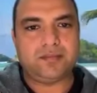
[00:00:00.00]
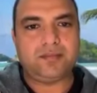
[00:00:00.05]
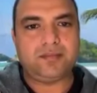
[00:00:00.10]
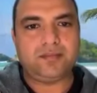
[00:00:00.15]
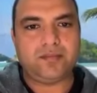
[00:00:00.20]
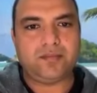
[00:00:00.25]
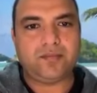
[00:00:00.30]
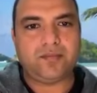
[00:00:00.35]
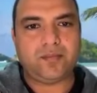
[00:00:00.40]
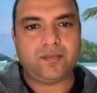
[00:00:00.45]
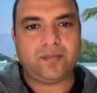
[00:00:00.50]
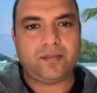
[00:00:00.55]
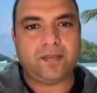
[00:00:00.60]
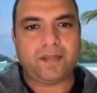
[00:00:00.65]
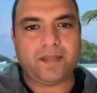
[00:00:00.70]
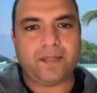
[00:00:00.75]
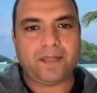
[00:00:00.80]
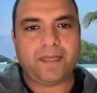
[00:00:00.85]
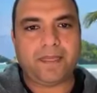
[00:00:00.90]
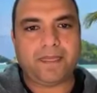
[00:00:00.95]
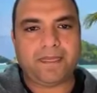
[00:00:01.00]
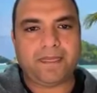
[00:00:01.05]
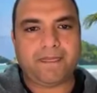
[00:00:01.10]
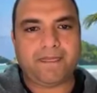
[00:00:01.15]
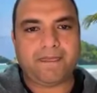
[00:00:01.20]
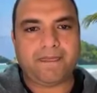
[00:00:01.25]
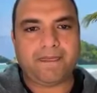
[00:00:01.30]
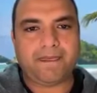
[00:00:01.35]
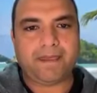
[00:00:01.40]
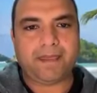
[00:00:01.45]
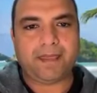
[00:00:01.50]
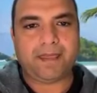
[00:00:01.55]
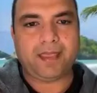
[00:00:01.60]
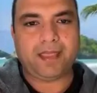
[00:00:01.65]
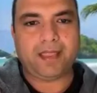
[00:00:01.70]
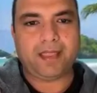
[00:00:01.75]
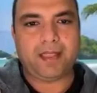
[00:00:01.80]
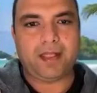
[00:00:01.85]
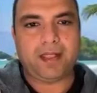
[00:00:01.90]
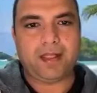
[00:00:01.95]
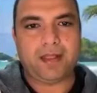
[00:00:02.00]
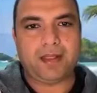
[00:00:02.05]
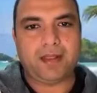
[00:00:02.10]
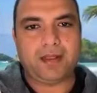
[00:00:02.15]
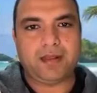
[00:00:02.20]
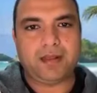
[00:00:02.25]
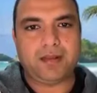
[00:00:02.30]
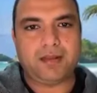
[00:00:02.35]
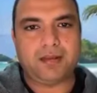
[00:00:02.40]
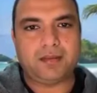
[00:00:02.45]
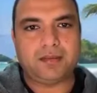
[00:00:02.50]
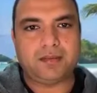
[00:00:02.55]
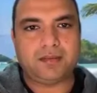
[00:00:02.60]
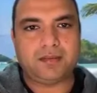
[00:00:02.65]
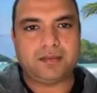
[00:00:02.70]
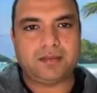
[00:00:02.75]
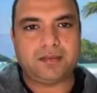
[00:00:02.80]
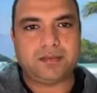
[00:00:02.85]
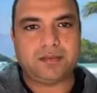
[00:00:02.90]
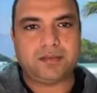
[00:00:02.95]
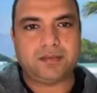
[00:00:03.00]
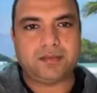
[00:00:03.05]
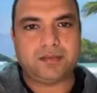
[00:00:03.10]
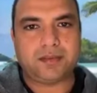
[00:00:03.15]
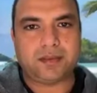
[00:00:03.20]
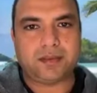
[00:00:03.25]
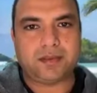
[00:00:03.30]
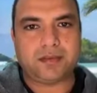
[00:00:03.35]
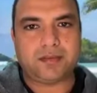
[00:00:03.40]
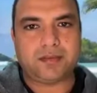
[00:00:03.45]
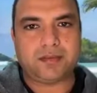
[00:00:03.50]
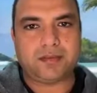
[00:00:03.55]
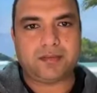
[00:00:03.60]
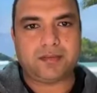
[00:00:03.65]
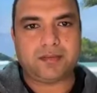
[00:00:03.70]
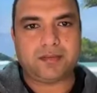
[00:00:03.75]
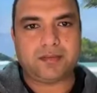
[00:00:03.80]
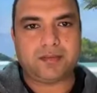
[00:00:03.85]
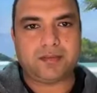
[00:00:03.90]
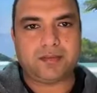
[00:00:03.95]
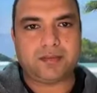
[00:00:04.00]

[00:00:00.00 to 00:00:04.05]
CloudWatch. These are all tools, Cloud Formation,